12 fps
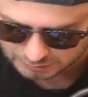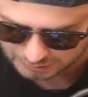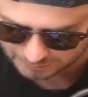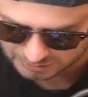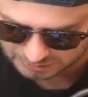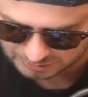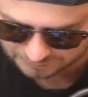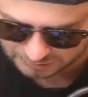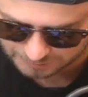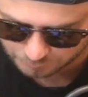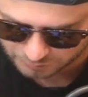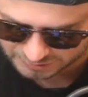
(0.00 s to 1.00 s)
I'm going to level
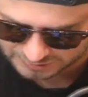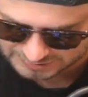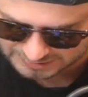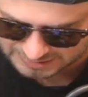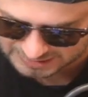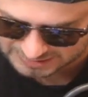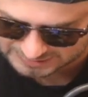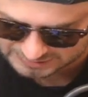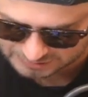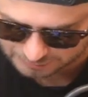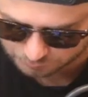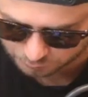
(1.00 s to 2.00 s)
up one of these guys
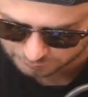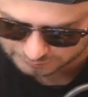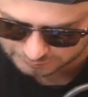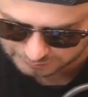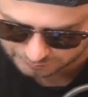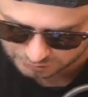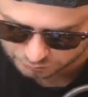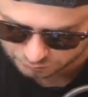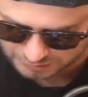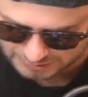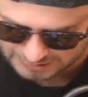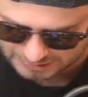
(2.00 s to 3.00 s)
at some point. I'm going to do it
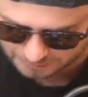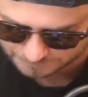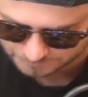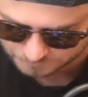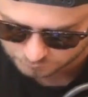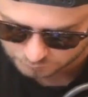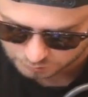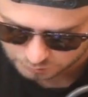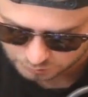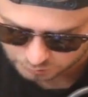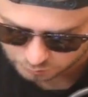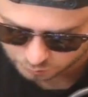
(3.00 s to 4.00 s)
right now.
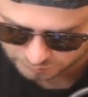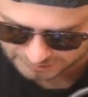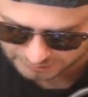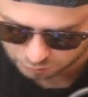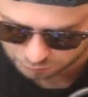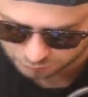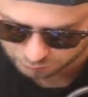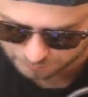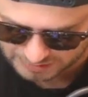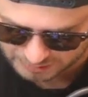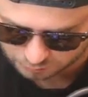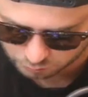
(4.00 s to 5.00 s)
We got to go through a
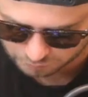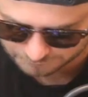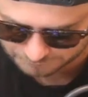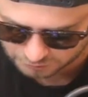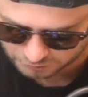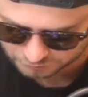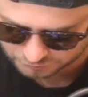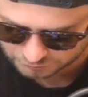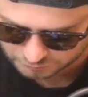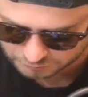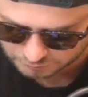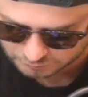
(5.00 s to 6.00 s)
Bannerlord
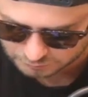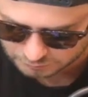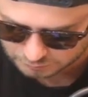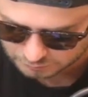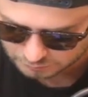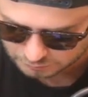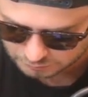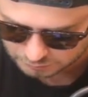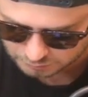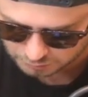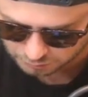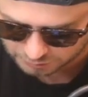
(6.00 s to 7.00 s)
first.
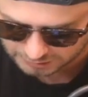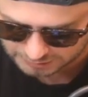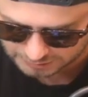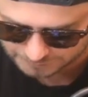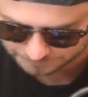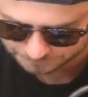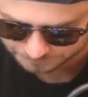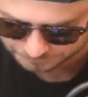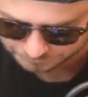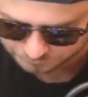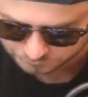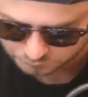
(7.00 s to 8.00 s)
Okay.
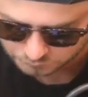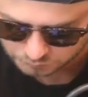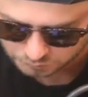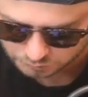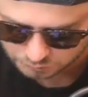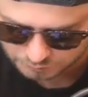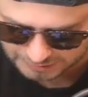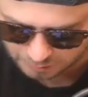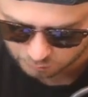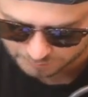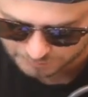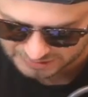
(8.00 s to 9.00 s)

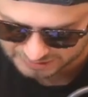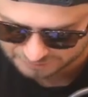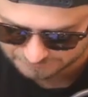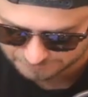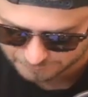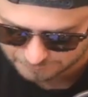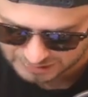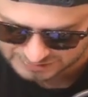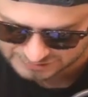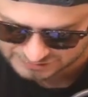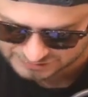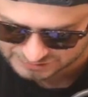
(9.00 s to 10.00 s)
Now we're begging for
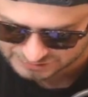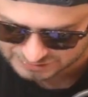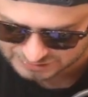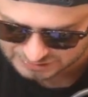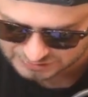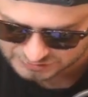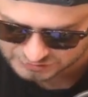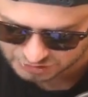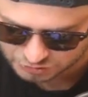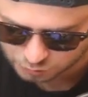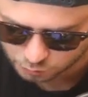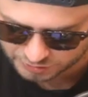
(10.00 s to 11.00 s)
mice.
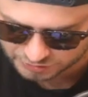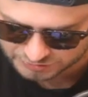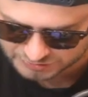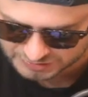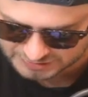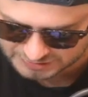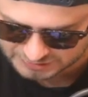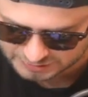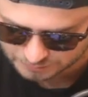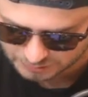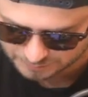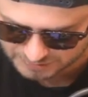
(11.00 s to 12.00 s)
such a weird
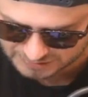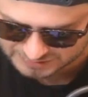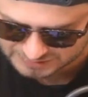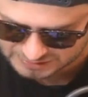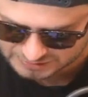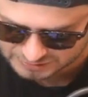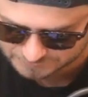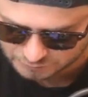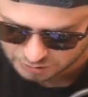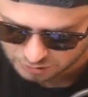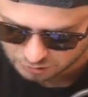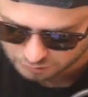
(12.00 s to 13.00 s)
sentence, but it makes sense if
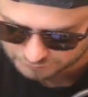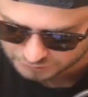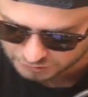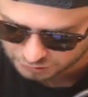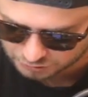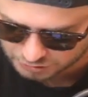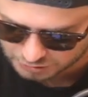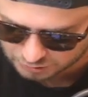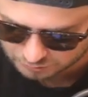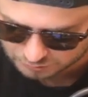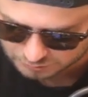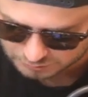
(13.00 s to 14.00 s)
you know. If you know, you
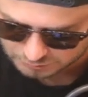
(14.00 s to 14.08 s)
know.